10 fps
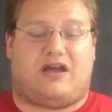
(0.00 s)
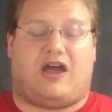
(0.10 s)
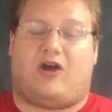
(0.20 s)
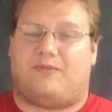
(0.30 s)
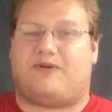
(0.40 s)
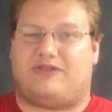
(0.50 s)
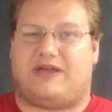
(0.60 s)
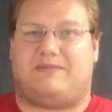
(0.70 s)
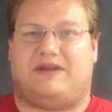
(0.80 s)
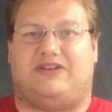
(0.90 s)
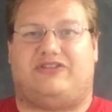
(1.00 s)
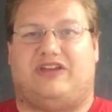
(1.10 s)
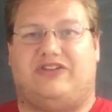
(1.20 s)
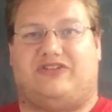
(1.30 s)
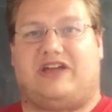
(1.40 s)
I hope all that makes
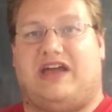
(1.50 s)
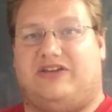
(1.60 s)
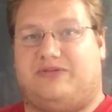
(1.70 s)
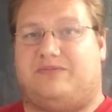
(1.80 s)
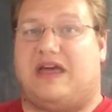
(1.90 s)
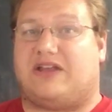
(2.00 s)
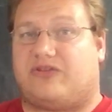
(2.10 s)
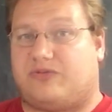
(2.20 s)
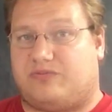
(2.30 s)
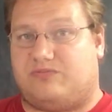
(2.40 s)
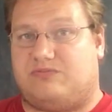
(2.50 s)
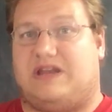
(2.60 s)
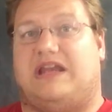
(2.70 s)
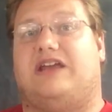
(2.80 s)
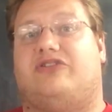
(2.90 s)
sense, guys. That's
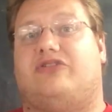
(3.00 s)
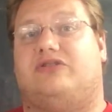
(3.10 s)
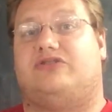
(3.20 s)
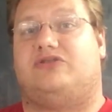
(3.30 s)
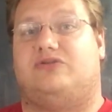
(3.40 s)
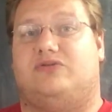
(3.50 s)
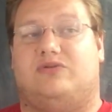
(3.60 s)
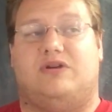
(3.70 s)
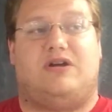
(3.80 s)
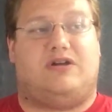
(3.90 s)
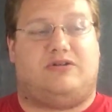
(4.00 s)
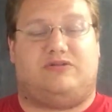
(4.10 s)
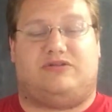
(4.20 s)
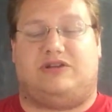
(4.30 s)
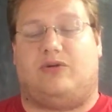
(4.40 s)
an answer to
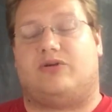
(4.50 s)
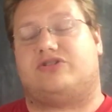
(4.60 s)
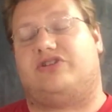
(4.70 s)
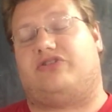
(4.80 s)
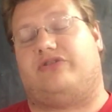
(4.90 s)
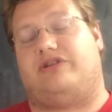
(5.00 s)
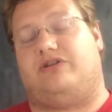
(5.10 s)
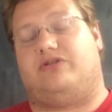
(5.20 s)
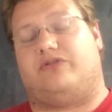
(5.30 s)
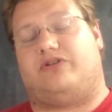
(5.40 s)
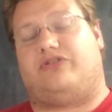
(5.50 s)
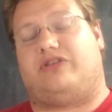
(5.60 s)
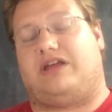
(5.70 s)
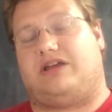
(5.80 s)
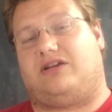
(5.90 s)
the origins of the universe
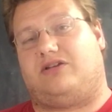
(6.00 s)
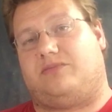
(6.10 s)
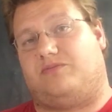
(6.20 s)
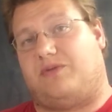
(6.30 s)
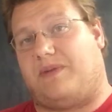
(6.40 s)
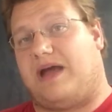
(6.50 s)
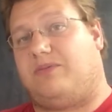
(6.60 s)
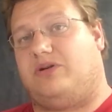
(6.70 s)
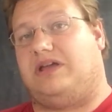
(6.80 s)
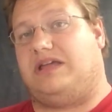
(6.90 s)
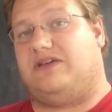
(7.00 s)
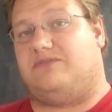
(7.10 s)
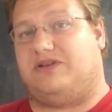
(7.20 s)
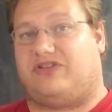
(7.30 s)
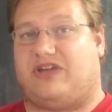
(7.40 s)
that the Bible can
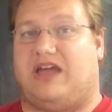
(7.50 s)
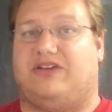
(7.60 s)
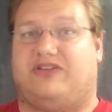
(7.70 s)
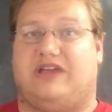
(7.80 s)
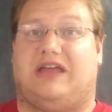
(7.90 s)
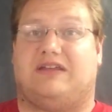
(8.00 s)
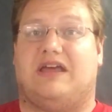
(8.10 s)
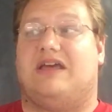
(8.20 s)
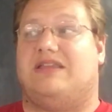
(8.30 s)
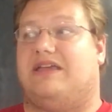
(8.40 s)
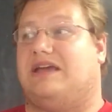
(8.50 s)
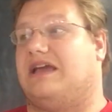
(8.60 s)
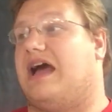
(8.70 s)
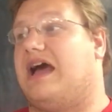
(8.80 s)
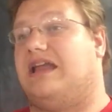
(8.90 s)
give, but science can't. That
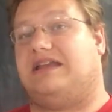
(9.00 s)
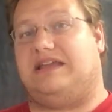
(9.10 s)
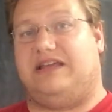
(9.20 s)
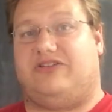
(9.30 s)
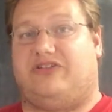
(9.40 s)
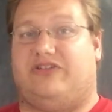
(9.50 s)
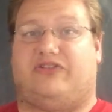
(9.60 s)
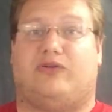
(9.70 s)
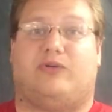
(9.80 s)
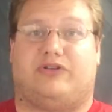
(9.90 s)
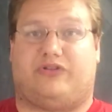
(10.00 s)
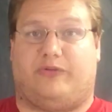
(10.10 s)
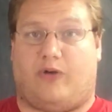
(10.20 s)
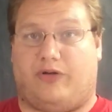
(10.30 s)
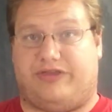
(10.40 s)
God is the source
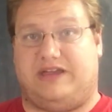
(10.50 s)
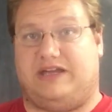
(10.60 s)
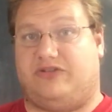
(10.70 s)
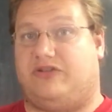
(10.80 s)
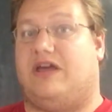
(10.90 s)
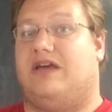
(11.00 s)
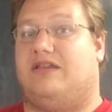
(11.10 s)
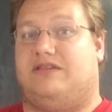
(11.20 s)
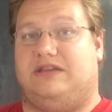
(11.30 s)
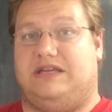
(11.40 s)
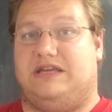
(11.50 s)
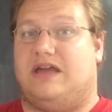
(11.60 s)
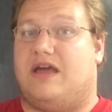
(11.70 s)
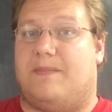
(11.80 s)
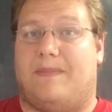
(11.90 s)
of all things. The
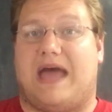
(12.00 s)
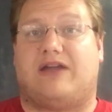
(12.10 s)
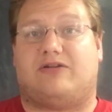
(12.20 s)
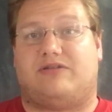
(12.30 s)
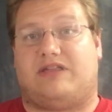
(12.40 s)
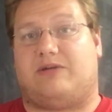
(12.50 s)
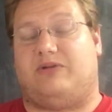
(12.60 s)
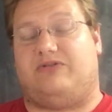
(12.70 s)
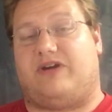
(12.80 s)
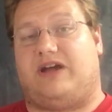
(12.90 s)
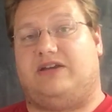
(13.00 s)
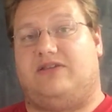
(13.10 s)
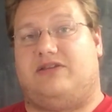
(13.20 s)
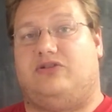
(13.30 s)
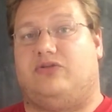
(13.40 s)
matter that we find
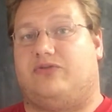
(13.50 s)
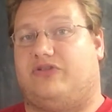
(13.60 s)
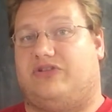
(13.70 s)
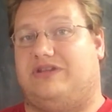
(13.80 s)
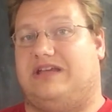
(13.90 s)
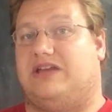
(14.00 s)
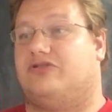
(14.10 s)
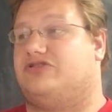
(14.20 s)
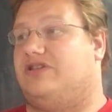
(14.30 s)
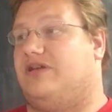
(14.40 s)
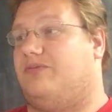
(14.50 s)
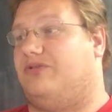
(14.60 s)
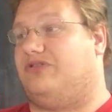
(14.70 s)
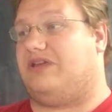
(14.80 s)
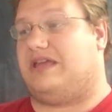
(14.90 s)
in the universe and the energy that
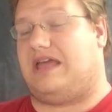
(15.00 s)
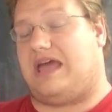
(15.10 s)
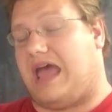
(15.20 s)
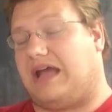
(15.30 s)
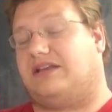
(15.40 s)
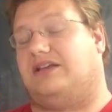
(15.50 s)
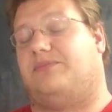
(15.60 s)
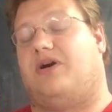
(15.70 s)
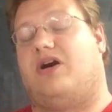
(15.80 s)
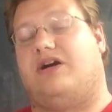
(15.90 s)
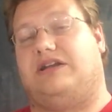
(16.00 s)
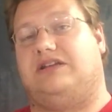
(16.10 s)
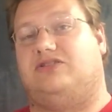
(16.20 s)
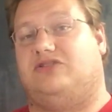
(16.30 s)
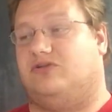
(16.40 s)
was acted upon
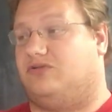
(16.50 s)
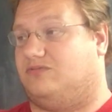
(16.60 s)
it to